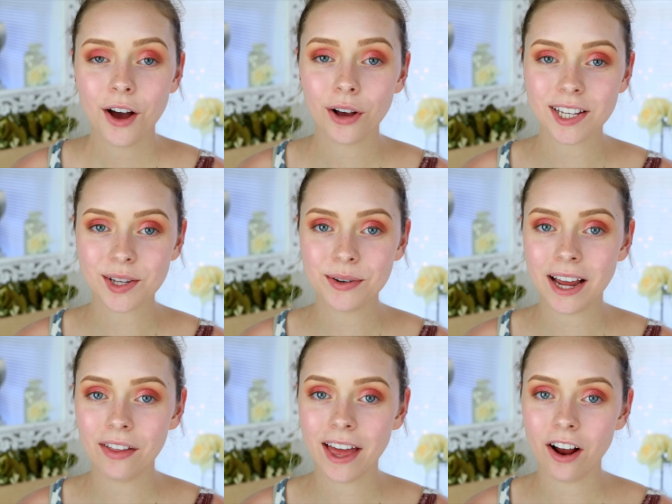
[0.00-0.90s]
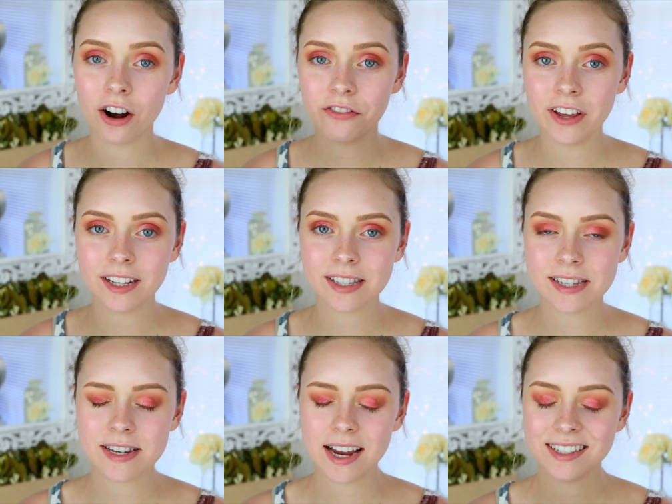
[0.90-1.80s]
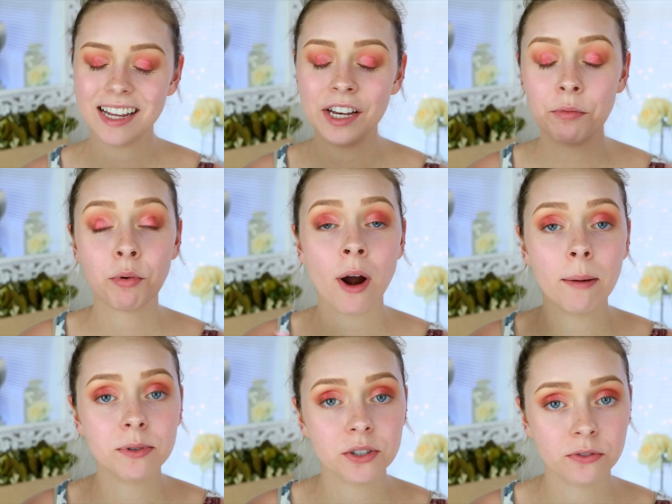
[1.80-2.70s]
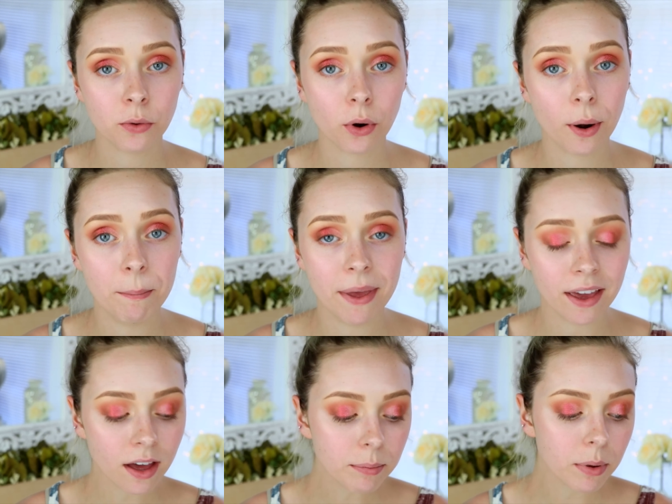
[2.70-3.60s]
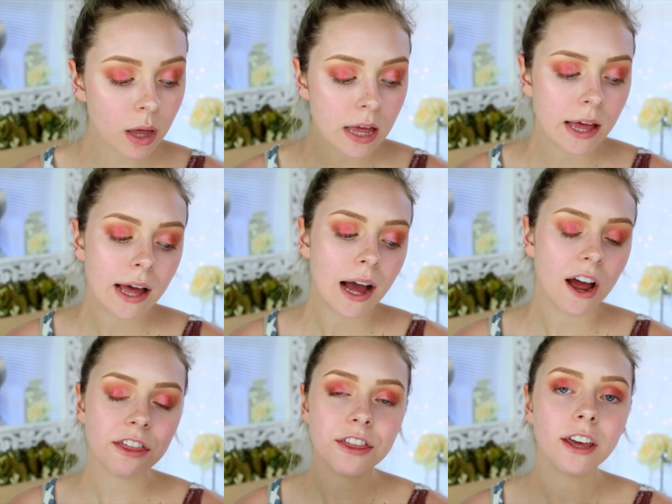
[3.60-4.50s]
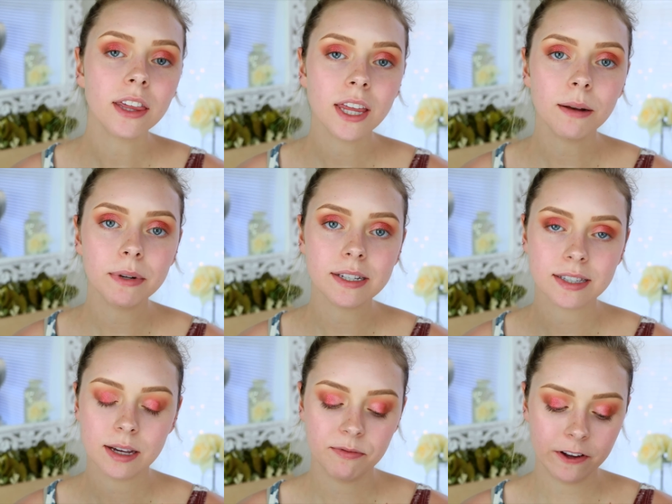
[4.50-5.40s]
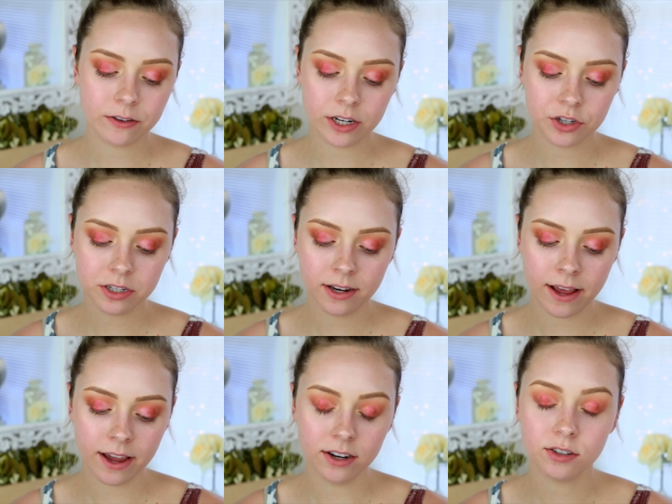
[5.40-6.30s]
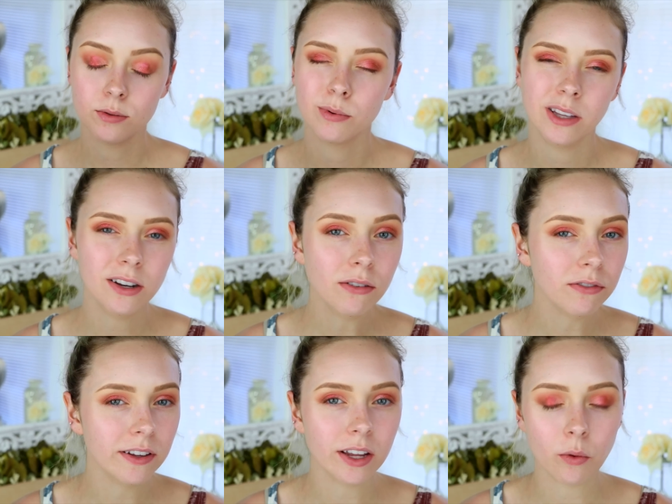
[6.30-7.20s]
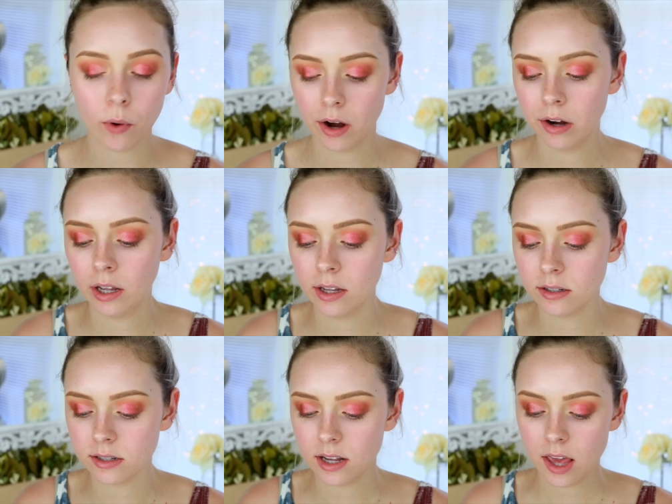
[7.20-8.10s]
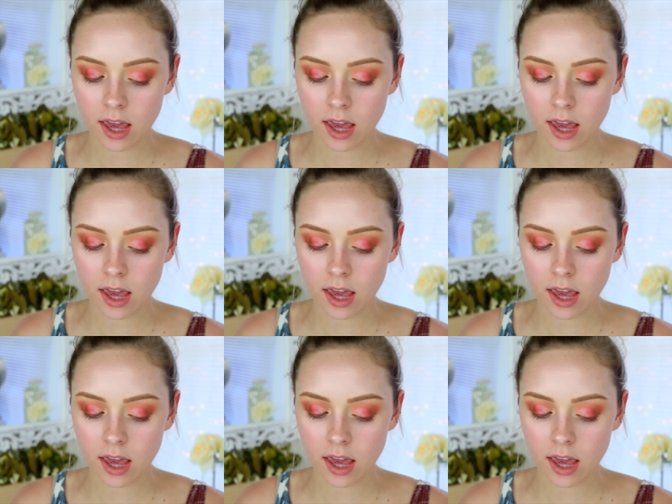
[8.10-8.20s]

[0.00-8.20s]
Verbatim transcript: Okay, so now that our face is nice and prepped for makeup, I think that I'm gonna skip foundation today. I just really don't feel like wearing it.